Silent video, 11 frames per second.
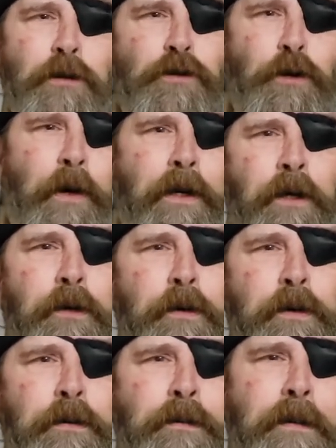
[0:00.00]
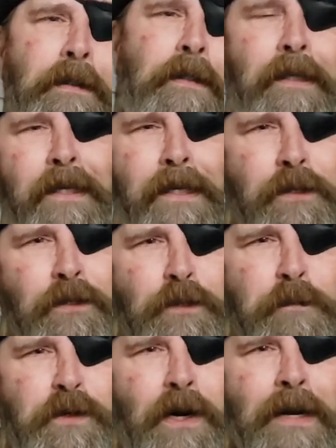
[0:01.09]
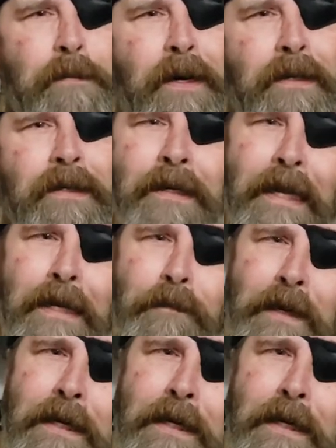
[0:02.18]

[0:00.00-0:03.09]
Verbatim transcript: join our crew. Hit the subscribe button, and if you